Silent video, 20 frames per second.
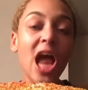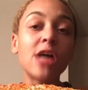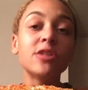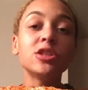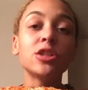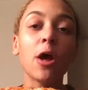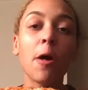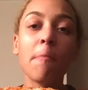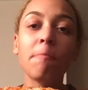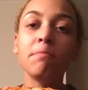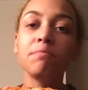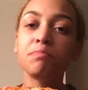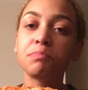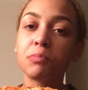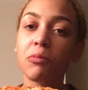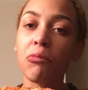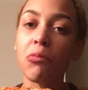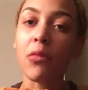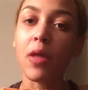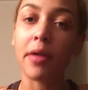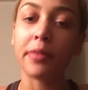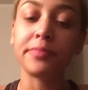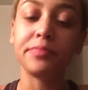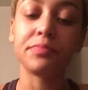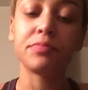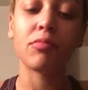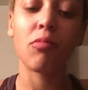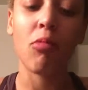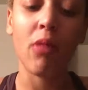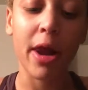So,
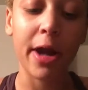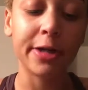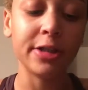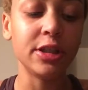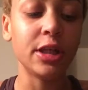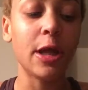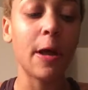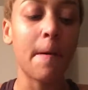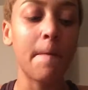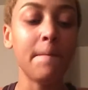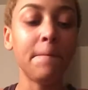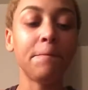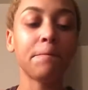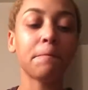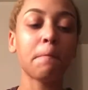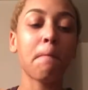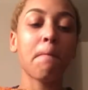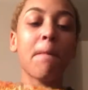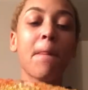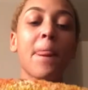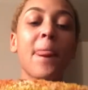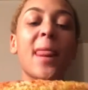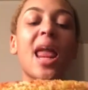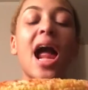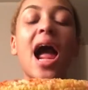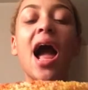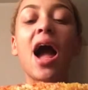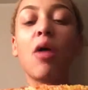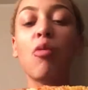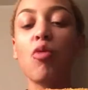you know,
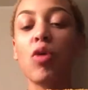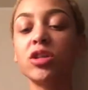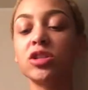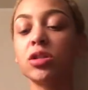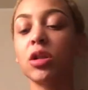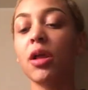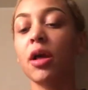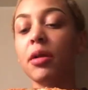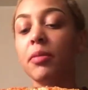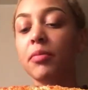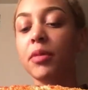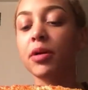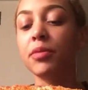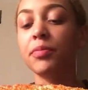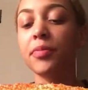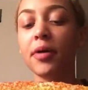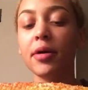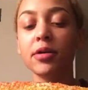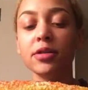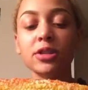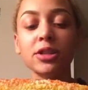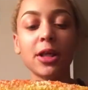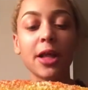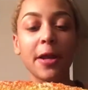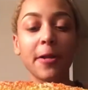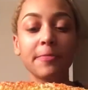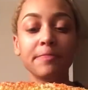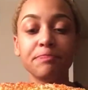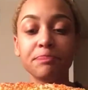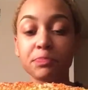I watch a lot of mukbangs,
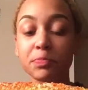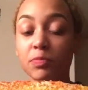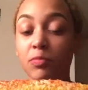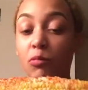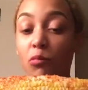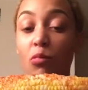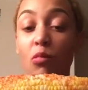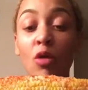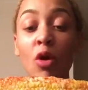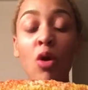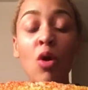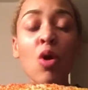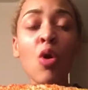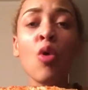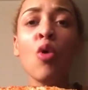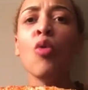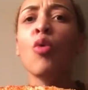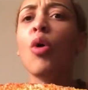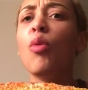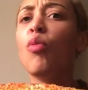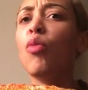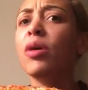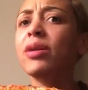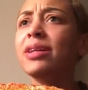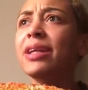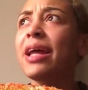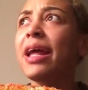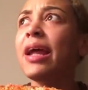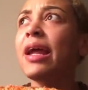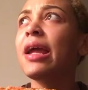and
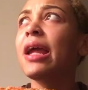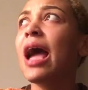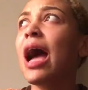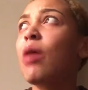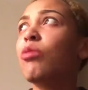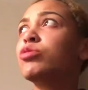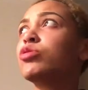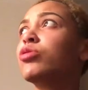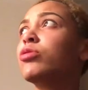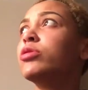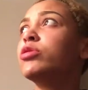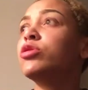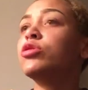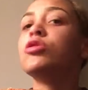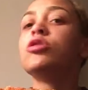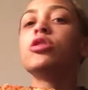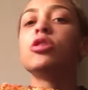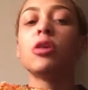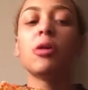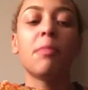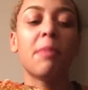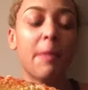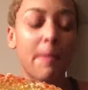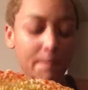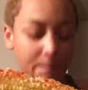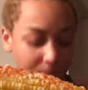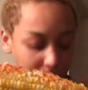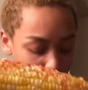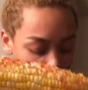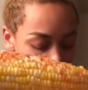one day I was on YouTube,
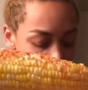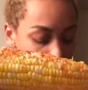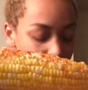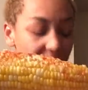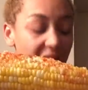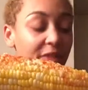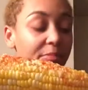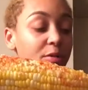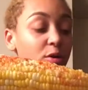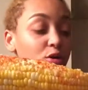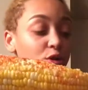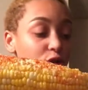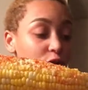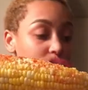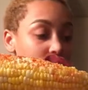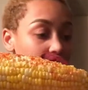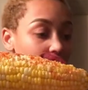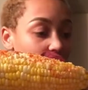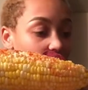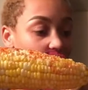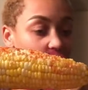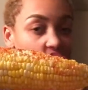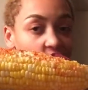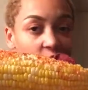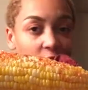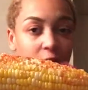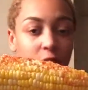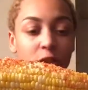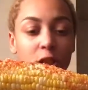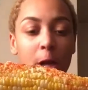and I've been on YouTube for
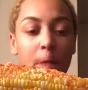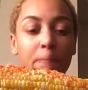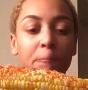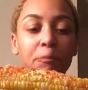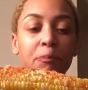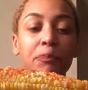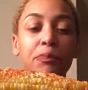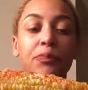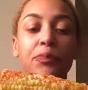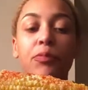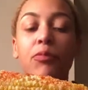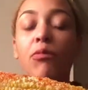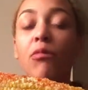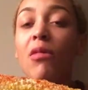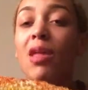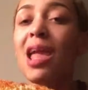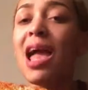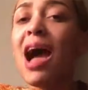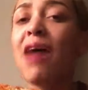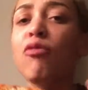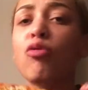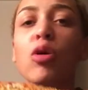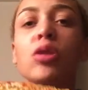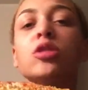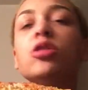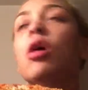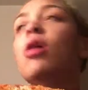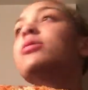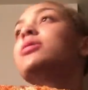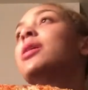years. I've
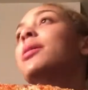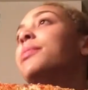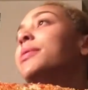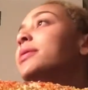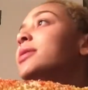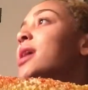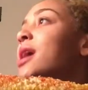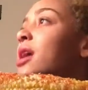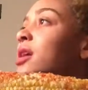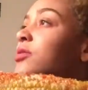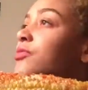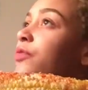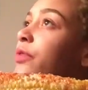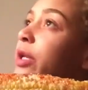watched all types of dance